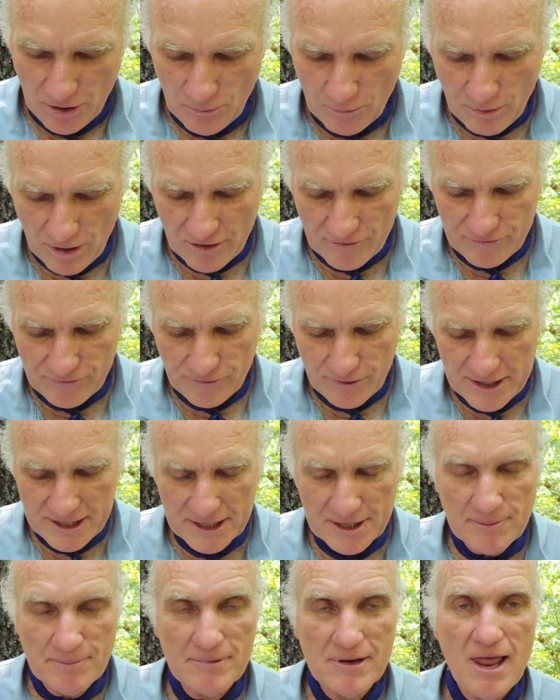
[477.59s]
where
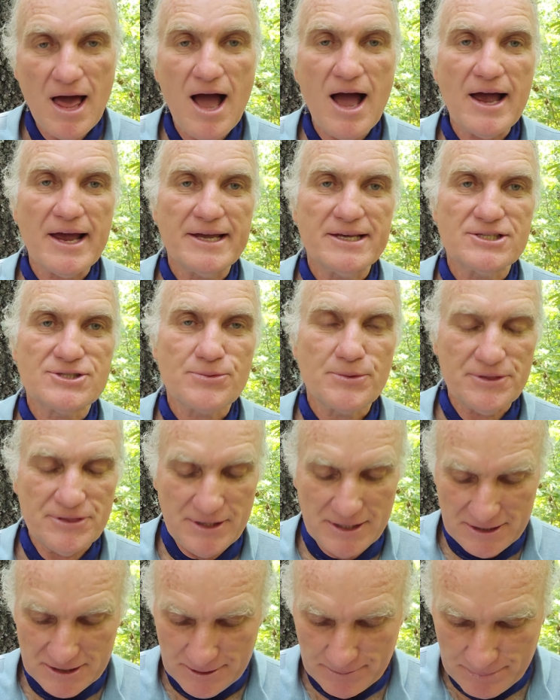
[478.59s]
freedom lies
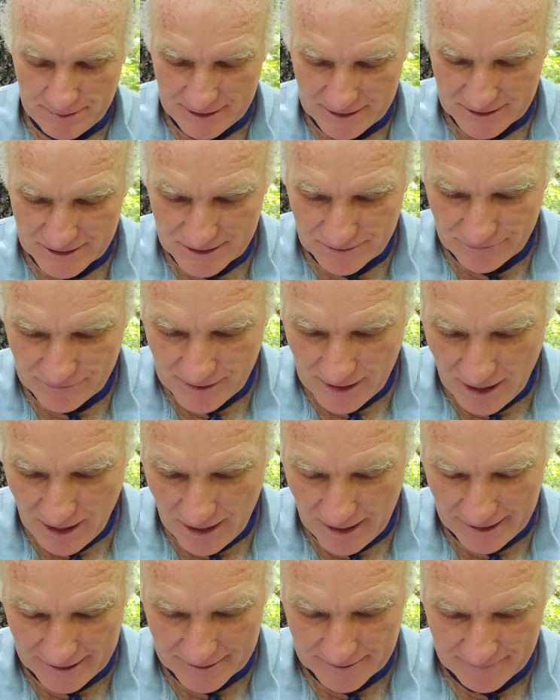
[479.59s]
within the peace of
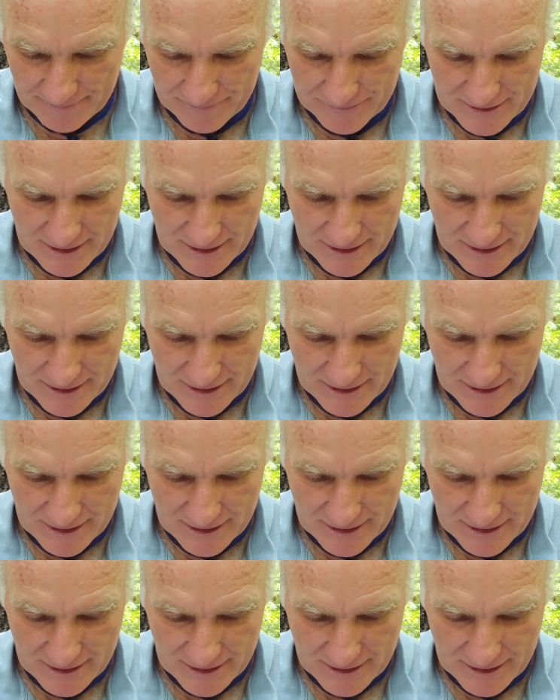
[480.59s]
God.